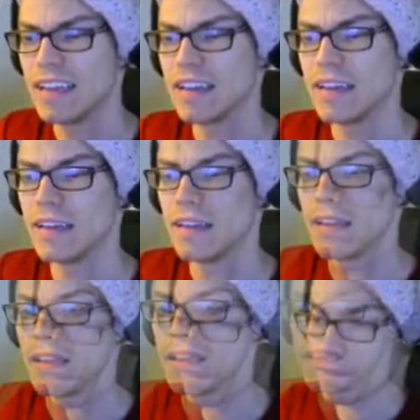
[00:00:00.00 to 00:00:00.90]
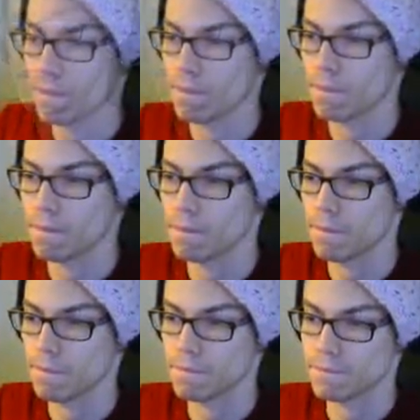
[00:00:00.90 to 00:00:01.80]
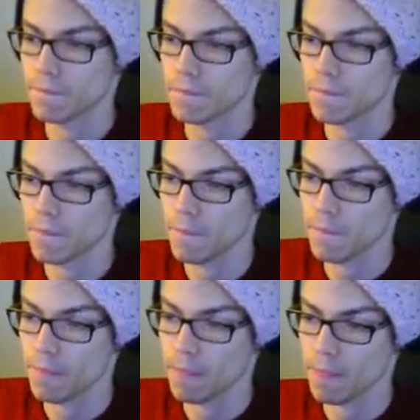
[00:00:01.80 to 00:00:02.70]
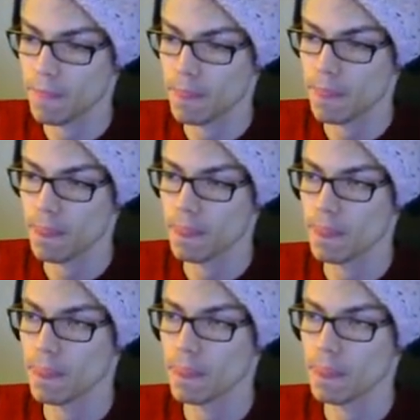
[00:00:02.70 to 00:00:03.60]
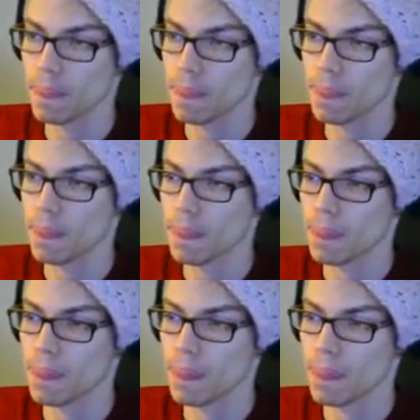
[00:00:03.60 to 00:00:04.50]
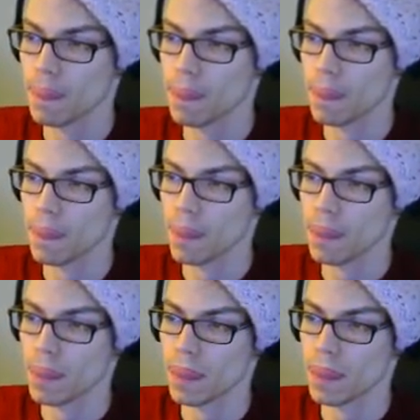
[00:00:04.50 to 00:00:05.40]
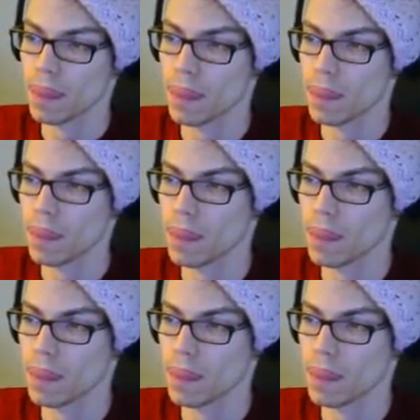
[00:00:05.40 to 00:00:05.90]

Nothing is said.